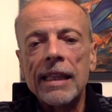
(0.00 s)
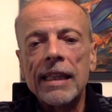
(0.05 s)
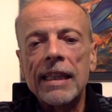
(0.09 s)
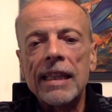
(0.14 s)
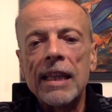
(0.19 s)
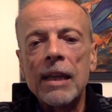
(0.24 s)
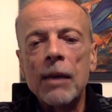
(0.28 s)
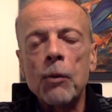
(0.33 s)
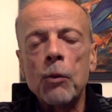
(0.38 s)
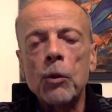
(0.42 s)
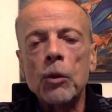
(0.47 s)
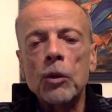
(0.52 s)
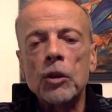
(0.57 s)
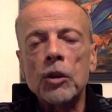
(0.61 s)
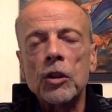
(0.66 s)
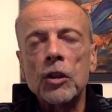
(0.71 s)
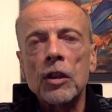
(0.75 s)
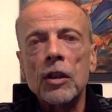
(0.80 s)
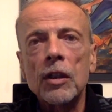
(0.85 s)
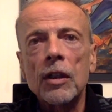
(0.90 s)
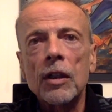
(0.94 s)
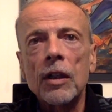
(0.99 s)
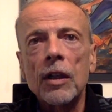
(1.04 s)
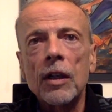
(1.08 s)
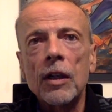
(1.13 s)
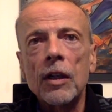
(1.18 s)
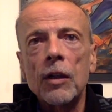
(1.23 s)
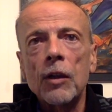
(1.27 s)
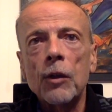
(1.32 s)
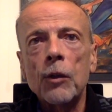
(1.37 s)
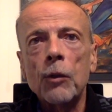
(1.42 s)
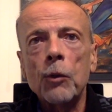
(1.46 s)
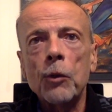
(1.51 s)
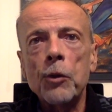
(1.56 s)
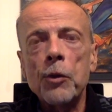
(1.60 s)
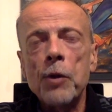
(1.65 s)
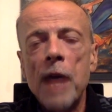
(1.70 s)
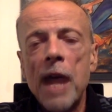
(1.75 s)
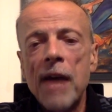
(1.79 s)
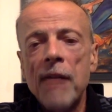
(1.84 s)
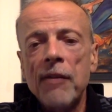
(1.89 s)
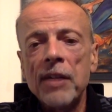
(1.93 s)
there was, when you
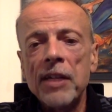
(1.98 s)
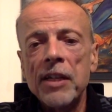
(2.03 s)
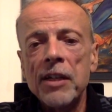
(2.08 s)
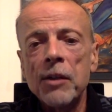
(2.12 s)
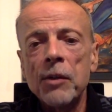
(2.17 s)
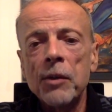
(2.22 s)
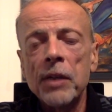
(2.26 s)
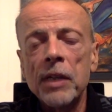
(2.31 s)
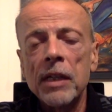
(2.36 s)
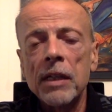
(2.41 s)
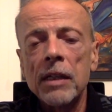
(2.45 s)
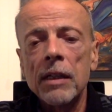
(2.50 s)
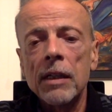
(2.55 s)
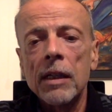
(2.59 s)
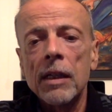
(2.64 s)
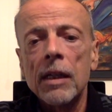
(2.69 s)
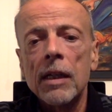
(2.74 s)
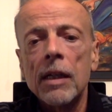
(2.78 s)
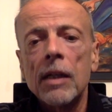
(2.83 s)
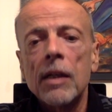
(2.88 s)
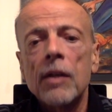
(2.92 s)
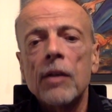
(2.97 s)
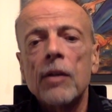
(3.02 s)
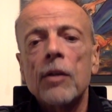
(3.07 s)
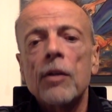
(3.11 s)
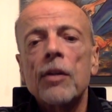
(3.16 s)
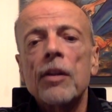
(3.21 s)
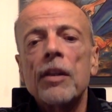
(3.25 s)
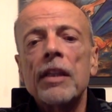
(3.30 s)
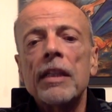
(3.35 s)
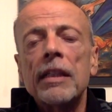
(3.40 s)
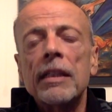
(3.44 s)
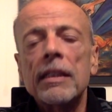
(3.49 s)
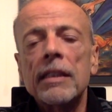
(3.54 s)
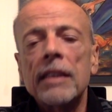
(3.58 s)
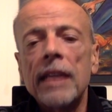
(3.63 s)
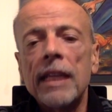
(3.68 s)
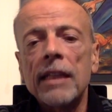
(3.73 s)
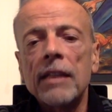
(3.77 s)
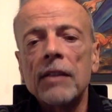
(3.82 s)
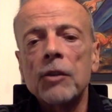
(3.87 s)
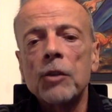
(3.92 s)
have a hearing, the
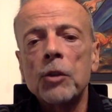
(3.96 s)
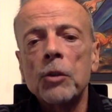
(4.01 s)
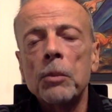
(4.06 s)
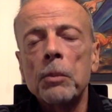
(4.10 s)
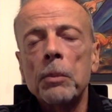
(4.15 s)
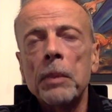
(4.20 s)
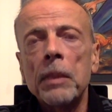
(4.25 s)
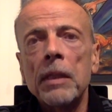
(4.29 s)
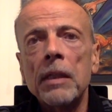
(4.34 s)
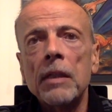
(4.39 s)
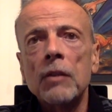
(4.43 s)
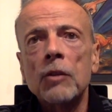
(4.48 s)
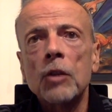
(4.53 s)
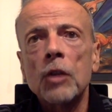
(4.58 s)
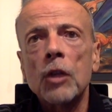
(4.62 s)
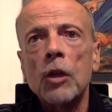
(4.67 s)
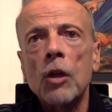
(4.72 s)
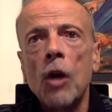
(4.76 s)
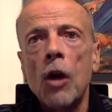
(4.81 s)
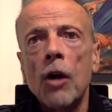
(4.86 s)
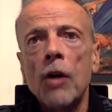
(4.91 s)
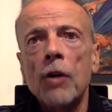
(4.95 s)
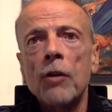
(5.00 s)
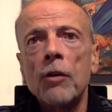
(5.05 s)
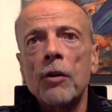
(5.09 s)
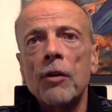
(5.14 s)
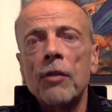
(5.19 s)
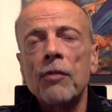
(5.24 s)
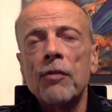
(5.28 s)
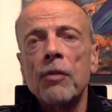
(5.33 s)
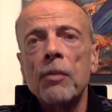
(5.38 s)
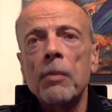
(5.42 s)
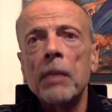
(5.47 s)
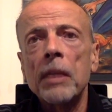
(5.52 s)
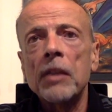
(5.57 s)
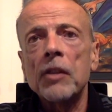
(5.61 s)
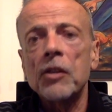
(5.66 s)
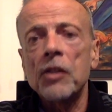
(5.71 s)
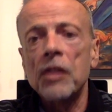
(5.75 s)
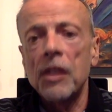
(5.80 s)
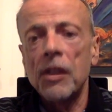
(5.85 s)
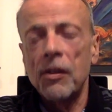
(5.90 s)
intent should be to garner
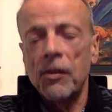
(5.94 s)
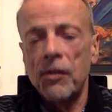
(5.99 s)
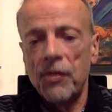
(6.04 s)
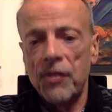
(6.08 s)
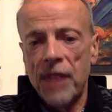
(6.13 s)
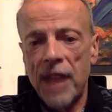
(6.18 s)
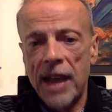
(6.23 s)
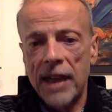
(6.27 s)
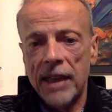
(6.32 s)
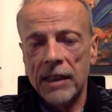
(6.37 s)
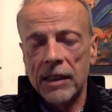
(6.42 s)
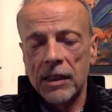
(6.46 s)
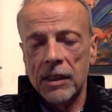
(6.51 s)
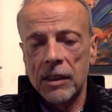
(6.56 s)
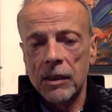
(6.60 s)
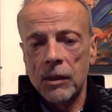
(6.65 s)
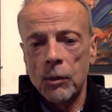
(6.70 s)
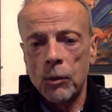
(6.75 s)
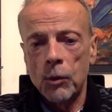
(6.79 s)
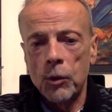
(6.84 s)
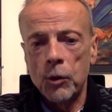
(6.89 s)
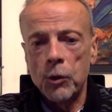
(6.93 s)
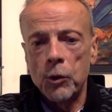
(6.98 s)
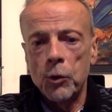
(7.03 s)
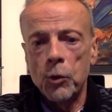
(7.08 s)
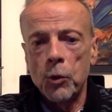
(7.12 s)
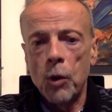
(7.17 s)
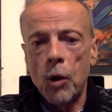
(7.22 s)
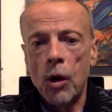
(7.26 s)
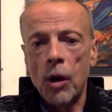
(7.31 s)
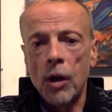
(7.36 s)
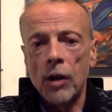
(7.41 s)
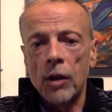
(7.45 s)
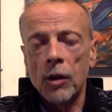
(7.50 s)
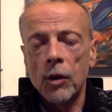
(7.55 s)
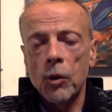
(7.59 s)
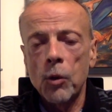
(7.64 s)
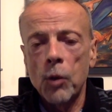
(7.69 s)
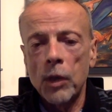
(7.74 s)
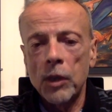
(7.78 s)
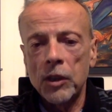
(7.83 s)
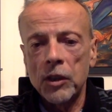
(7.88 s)
information and facts when you are
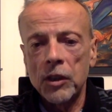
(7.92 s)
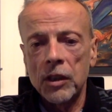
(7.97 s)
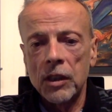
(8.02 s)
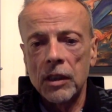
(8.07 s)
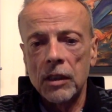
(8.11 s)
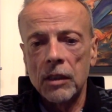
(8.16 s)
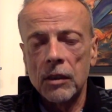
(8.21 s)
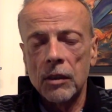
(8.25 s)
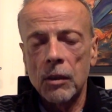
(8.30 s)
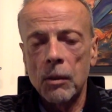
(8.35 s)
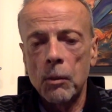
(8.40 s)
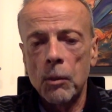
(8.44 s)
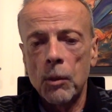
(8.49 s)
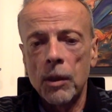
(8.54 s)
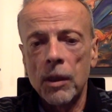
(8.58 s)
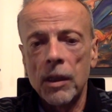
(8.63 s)
questioning someone.